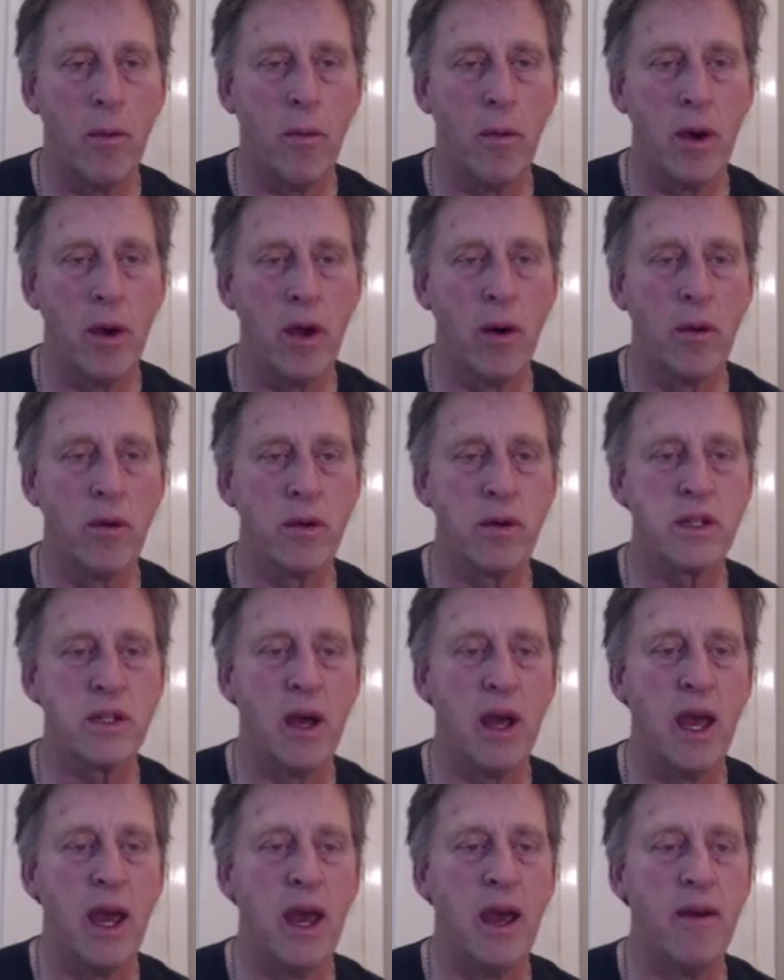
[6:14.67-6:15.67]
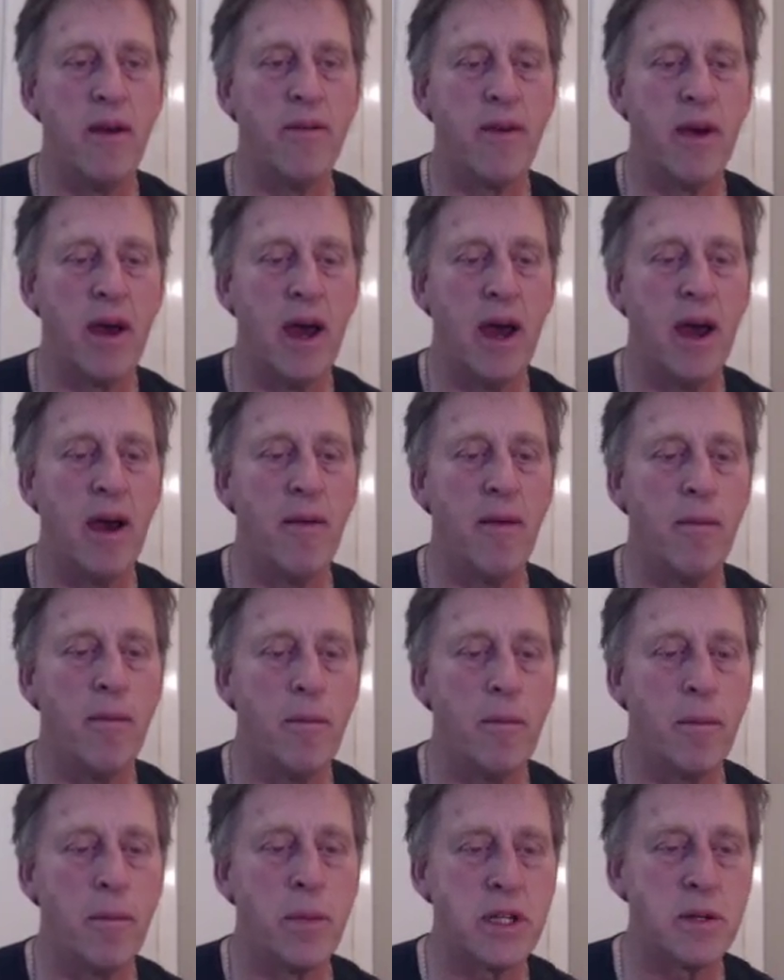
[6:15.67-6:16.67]
We also have
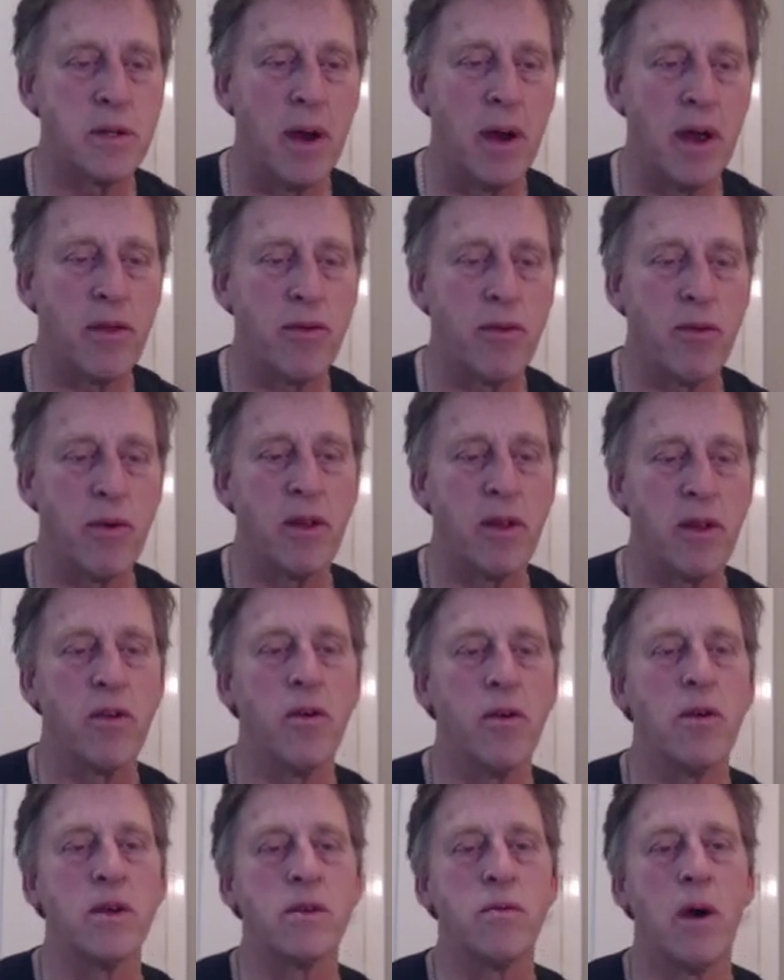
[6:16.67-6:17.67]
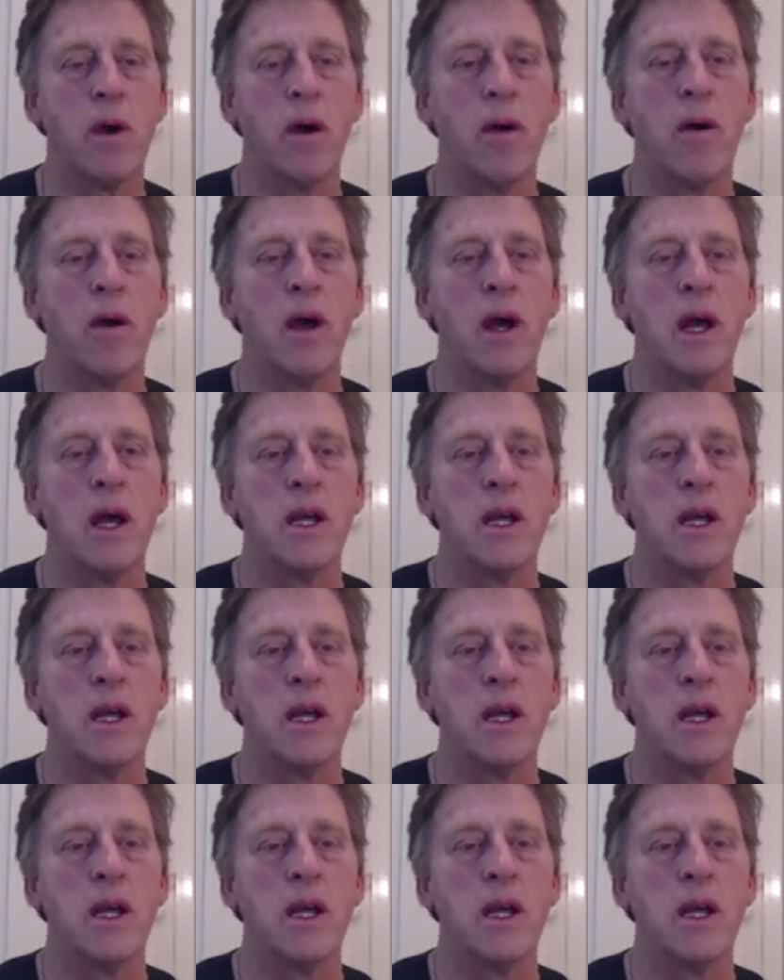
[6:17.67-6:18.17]
bishop a3 too as well.